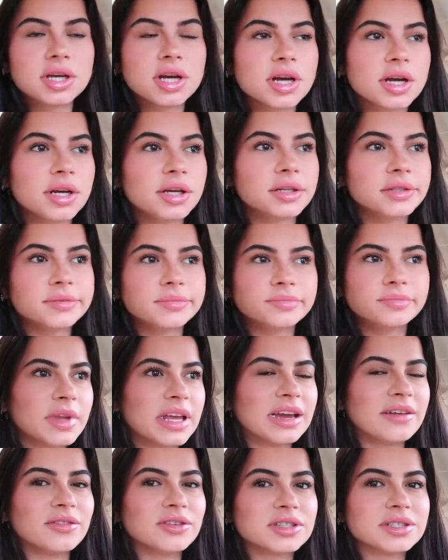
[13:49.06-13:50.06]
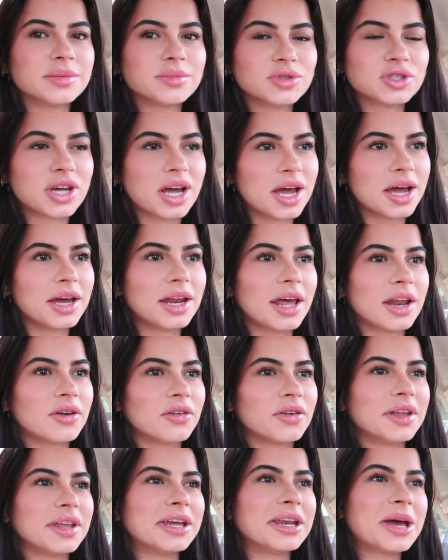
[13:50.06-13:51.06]
to give her some shine. I
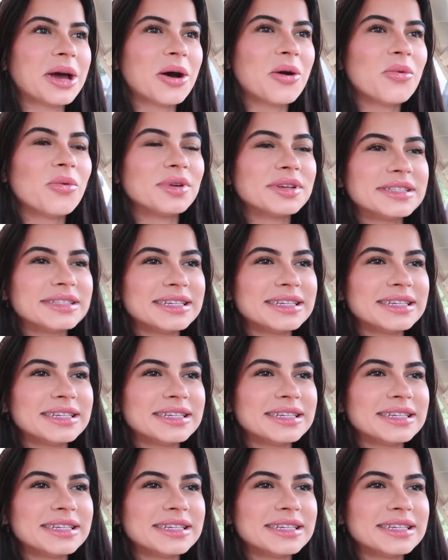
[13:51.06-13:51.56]
don't really know, we'll